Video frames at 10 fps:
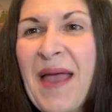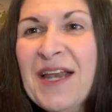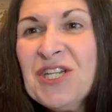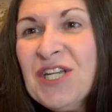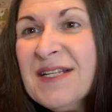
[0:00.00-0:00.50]

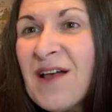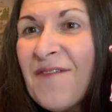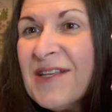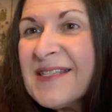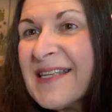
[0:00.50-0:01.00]
And she's
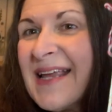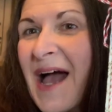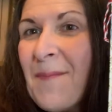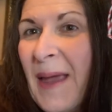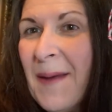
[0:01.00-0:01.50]
obviously
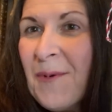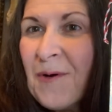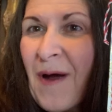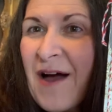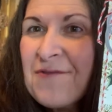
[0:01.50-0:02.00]
a paper
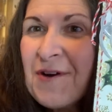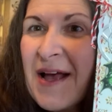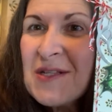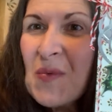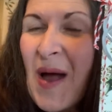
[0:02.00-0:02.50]
crafter
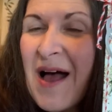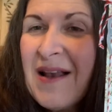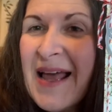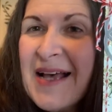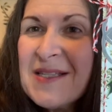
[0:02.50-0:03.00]
as
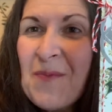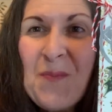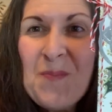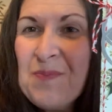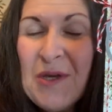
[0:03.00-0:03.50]
well as a
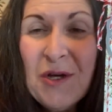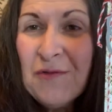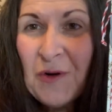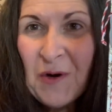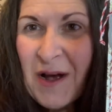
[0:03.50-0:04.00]

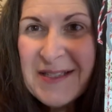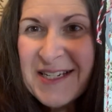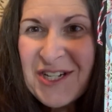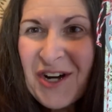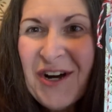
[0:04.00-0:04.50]
beautiful cross
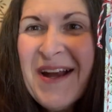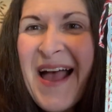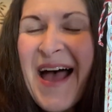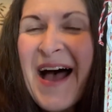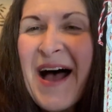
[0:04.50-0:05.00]
stitcher.
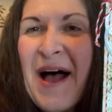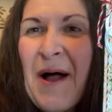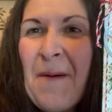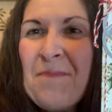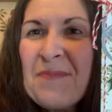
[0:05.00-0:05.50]

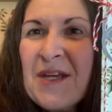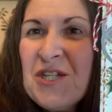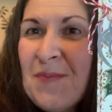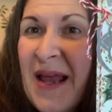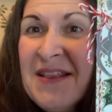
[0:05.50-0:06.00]
Um,
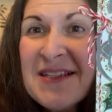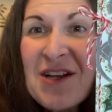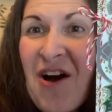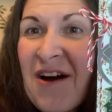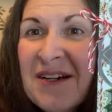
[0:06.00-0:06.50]
she made this
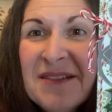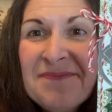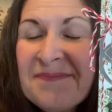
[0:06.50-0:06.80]
card.